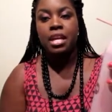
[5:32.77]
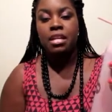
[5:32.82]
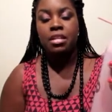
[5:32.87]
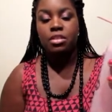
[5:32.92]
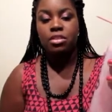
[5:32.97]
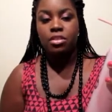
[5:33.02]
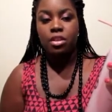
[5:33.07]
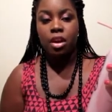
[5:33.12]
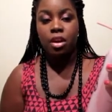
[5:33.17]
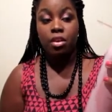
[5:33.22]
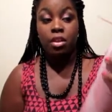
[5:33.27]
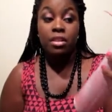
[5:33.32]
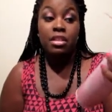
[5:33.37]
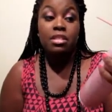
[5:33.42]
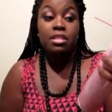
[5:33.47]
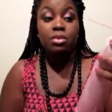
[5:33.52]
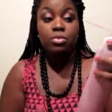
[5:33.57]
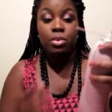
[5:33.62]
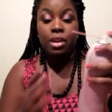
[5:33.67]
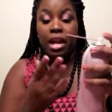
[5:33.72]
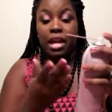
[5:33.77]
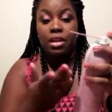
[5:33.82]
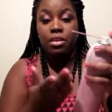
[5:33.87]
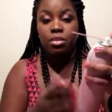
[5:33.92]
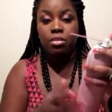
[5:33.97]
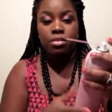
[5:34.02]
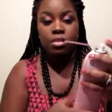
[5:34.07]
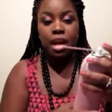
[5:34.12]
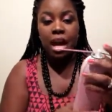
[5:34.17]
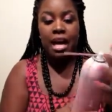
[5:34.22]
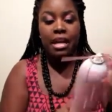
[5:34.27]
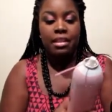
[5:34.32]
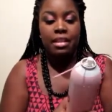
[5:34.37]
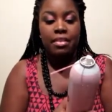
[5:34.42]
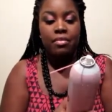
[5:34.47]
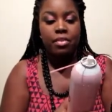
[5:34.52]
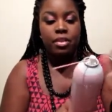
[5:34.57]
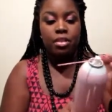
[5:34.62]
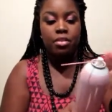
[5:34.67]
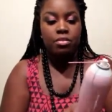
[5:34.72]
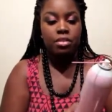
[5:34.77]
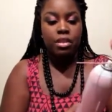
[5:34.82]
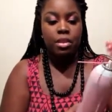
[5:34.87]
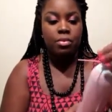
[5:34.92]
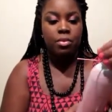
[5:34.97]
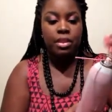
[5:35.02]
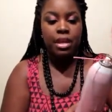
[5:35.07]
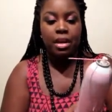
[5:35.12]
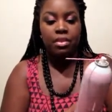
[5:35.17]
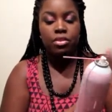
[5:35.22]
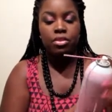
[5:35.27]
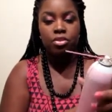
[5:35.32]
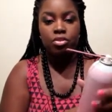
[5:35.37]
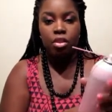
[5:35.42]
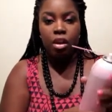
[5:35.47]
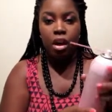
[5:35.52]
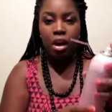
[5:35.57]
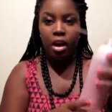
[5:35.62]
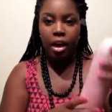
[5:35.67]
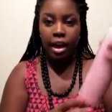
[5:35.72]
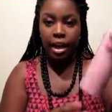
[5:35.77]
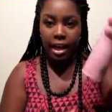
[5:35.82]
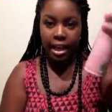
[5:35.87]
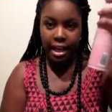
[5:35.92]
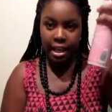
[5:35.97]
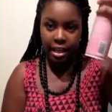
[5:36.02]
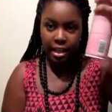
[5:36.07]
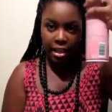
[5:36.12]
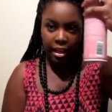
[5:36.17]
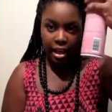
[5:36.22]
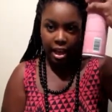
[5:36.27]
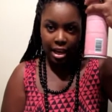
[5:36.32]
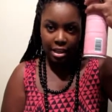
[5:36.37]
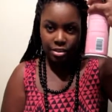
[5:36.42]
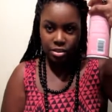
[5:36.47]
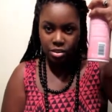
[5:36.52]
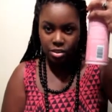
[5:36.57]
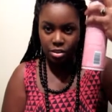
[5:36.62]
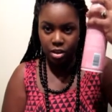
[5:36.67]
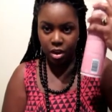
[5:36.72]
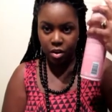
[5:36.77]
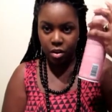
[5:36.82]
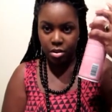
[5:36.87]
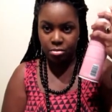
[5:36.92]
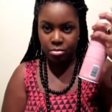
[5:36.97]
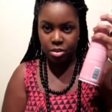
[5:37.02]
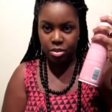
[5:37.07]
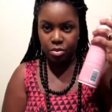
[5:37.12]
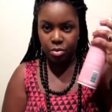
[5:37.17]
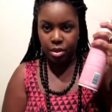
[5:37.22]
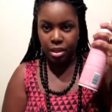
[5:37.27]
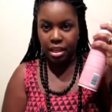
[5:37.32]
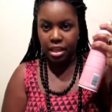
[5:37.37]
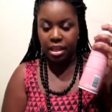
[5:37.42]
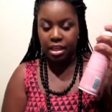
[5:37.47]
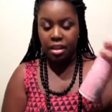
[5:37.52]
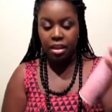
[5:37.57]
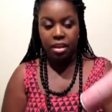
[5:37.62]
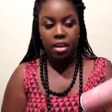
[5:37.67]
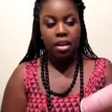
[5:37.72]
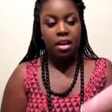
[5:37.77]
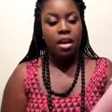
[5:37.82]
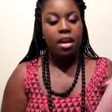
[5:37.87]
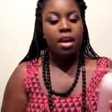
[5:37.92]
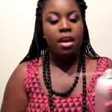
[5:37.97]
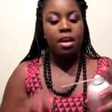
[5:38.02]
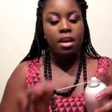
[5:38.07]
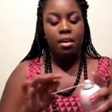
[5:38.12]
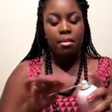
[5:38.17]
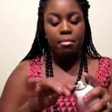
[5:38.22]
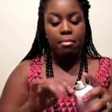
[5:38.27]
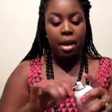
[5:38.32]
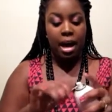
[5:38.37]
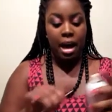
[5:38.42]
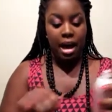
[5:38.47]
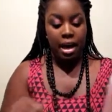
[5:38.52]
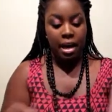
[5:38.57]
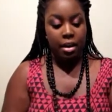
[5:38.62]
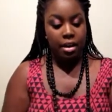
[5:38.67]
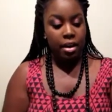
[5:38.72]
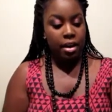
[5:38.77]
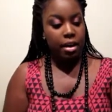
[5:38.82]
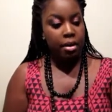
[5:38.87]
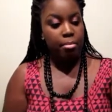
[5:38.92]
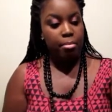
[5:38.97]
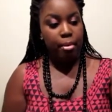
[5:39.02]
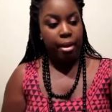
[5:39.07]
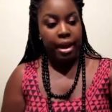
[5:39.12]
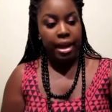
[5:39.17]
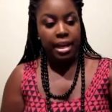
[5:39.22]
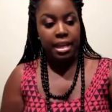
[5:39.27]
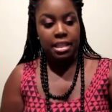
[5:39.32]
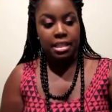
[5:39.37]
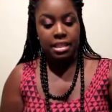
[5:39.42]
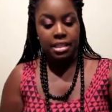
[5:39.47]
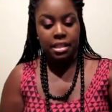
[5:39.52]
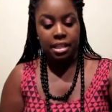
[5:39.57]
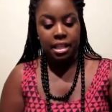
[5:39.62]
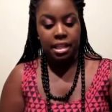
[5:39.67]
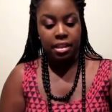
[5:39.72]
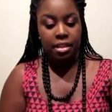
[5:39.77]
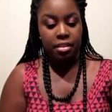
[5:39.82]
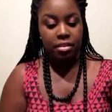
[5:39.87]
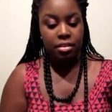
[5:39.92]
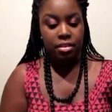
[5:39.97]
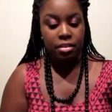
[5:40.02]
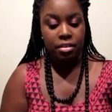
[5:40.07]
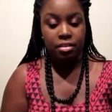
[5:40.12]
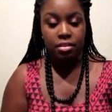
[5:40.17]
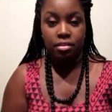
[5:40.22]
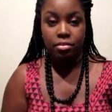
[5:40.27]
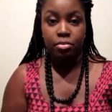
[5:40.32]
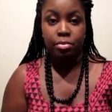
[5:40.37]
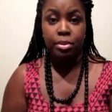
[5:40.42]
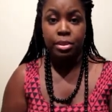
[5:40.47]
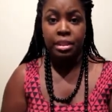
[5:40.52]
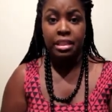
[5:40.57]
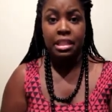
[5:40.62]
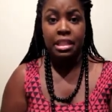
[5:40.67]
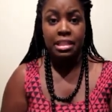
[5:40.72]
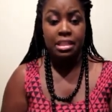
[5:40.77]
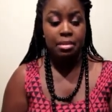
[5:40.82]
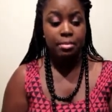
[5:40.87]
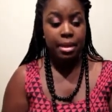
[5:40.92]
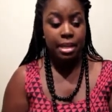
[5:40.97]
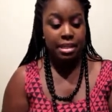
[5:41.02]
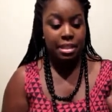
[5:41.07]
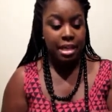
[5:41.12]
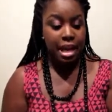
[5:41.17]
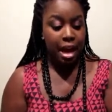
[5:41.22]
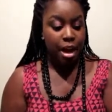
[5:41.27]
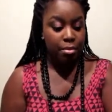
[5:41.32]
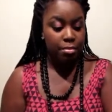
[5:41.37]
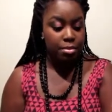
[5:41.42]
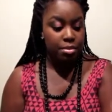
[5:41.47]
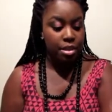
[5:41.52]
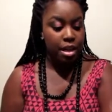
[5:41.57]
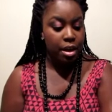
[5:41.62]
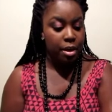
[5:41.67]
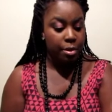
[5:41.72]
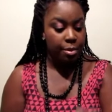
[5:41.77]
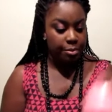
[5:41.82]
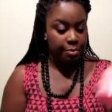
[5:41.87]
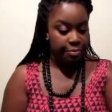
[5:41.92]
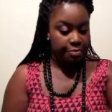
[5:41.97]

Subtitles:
So, and this is what I use. I never use it without the straw, and I just go in between my braids and really get to my scalp. So